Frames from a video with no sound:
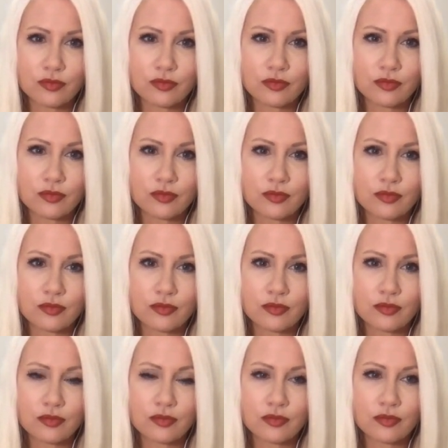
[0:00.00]

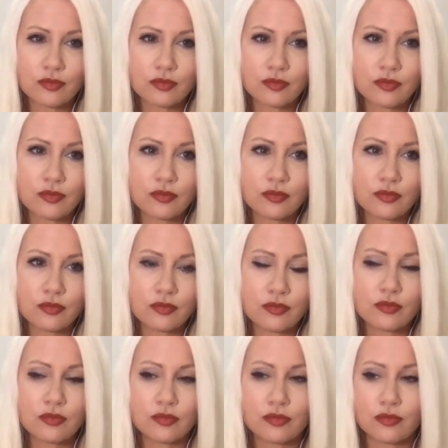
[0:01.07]

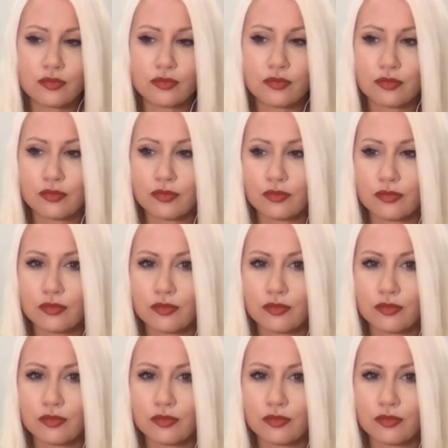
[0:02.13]
[no speech]